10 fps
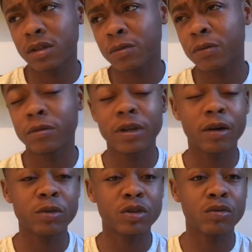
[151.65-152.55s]
that's probably
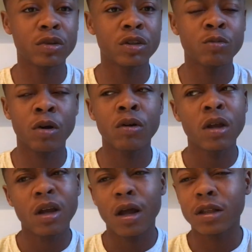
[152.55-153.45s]
how he scored as well.
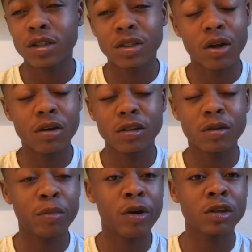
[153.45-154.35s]
And just
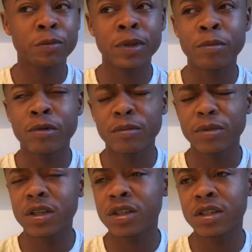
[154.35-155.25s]
dancing past people.
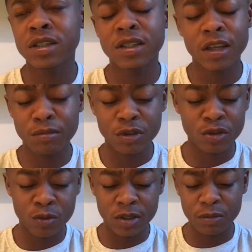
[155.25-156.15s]
Amaechi the same,
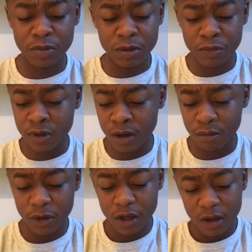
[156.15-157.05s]
just twisting people
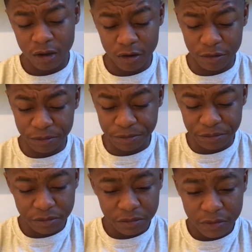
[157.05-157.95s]
up. Um,
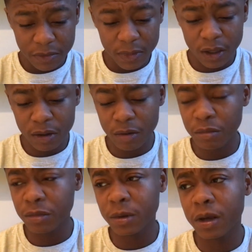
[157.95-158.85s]

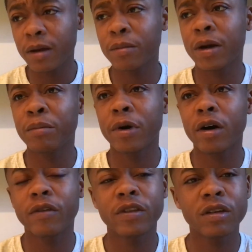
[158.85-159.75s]
um, yeah, man. But
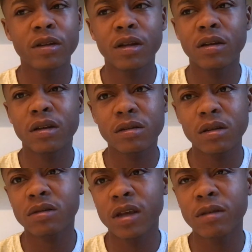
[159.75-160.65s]
after the like,
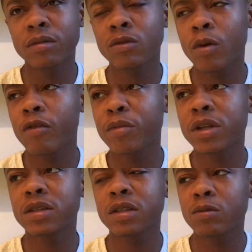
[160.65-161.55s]
10, 12
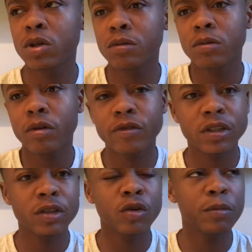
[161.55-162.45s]
minutes in, we're, we're
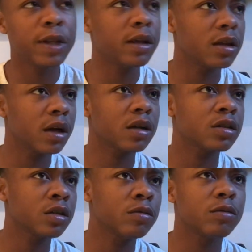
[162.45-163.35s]
obviously dominating. Like I
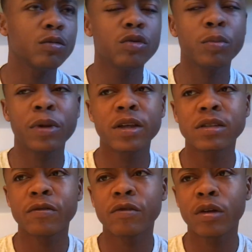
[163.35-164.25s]
said, all the
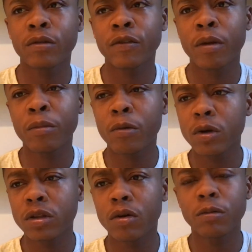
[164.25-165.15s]
plays in front of them, but
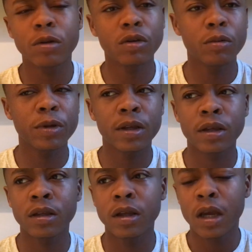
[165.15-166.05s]
we're we're
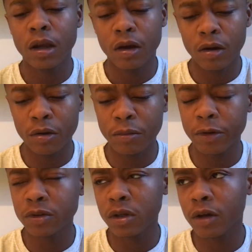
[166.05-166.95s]
dominating. Um,
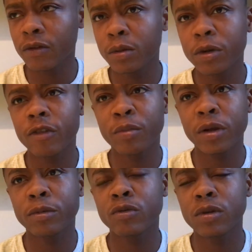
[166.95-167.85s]
there was a lovely bit of
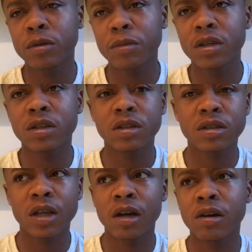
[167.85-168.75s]
play between Amaechi
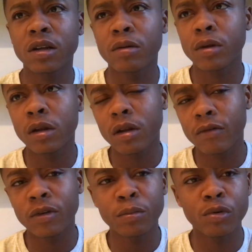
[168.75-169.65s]
and Saka, and a, a,
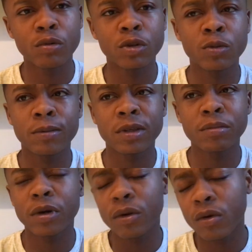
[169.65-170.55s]
lovely ball was whipped
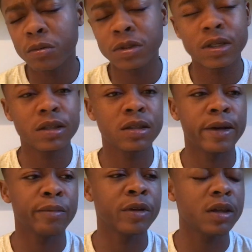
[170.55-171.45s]
in, but no one was there to
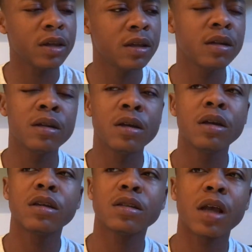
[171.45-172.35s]
tap it in.
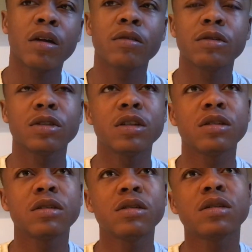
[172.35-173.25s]
Saka, there was an
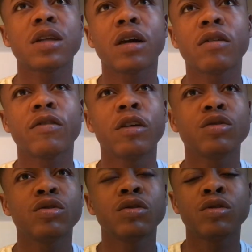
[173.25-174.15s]
incident. Saka
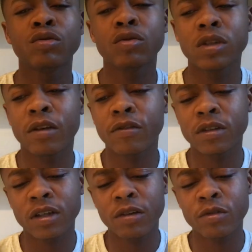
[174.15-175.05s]
found John Jules, and I
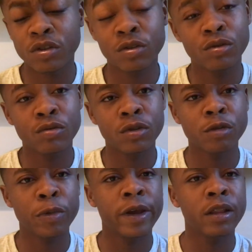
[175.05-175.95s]
think Tyreece John Jules
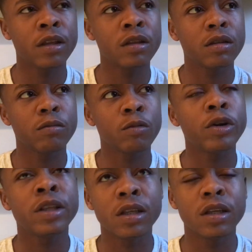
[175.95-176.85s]
is better than
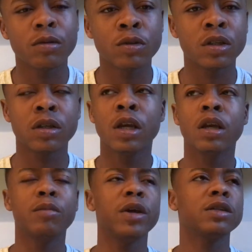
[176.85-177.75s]
what he did. It was
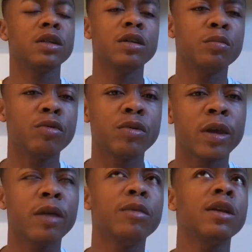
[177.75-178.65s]
basically the ball
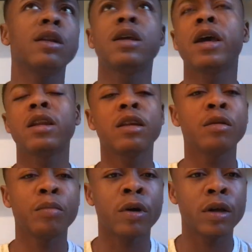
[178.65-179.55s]
came in and he headed
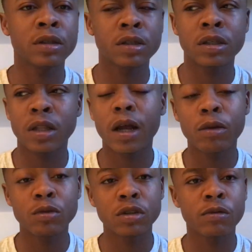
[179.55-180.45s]
it, but it's it's
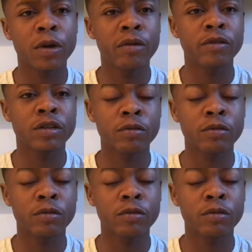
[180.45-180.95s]
like he wasn't aware of his